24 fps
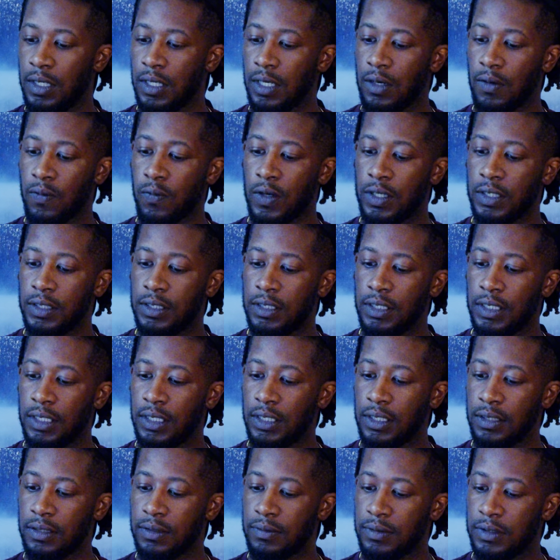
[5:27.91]
And one
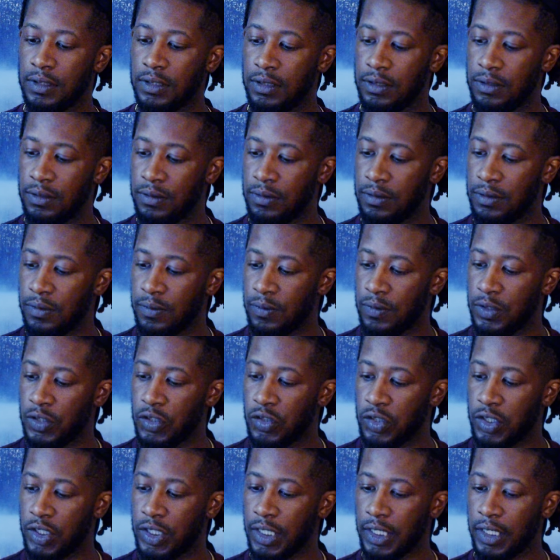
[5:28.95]
thing when you're
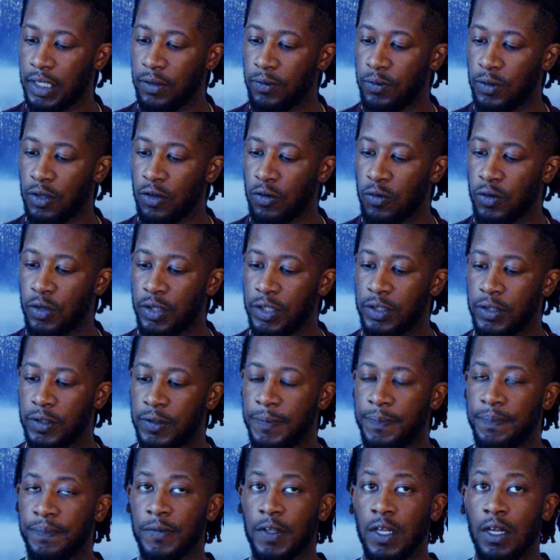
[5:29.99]
cooking with oil
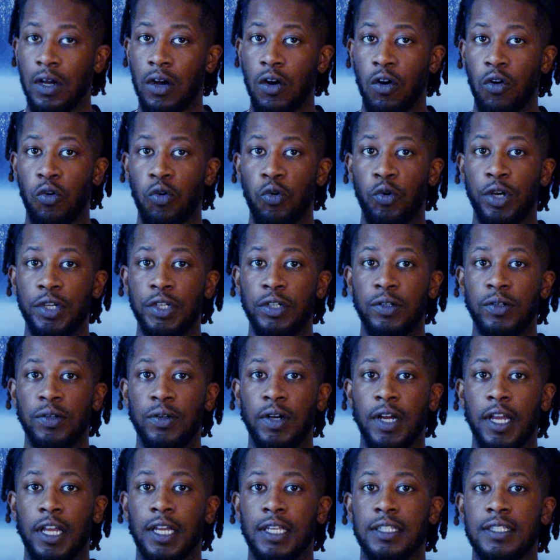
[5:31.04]

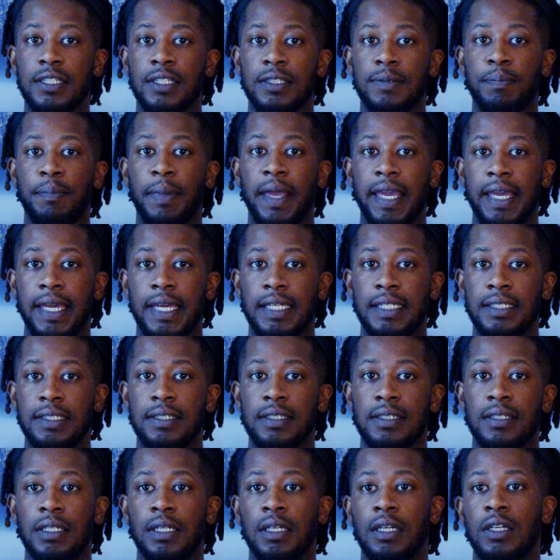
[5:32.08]
expands.
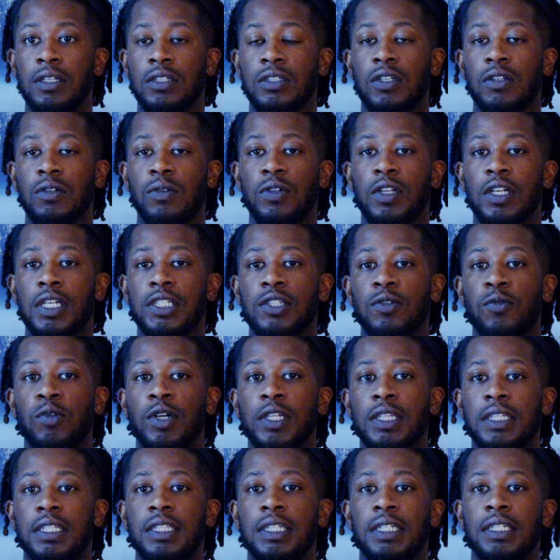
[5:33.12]
So that's
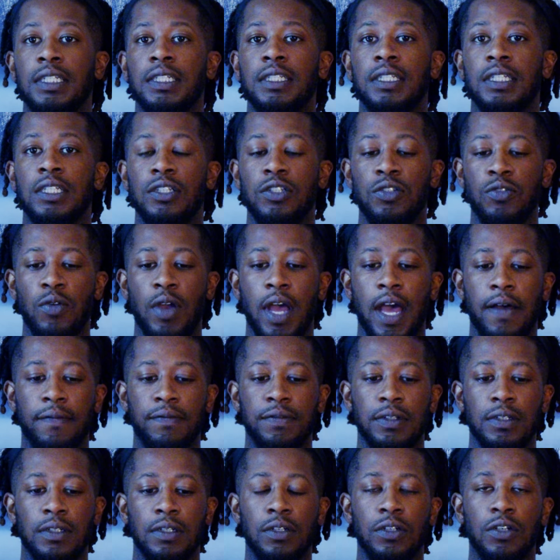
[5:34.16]
one thing that you have
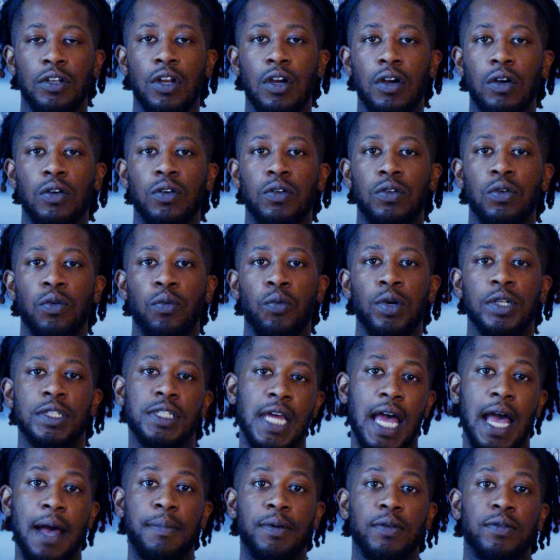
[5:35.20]
to know what
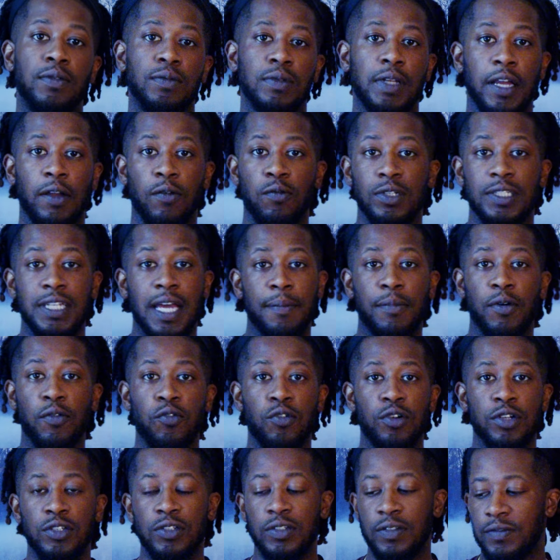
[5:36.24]
type of
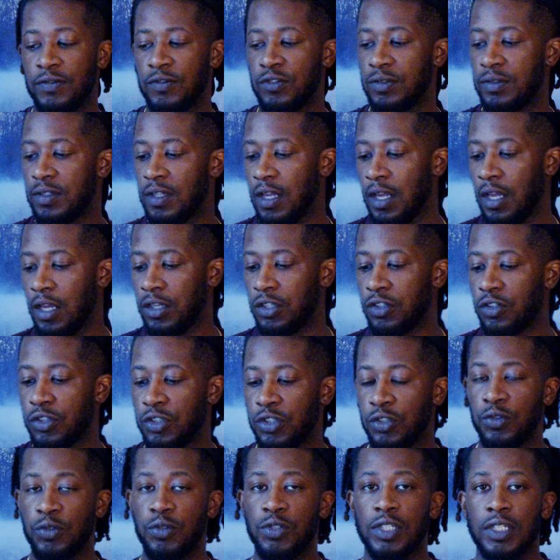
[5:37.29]
oil you're
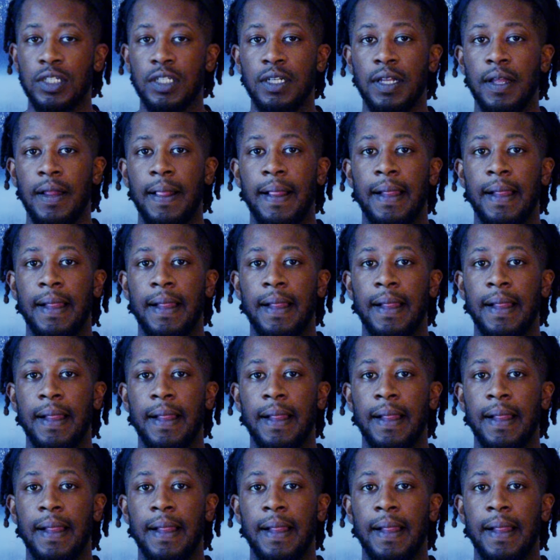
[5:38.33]
using.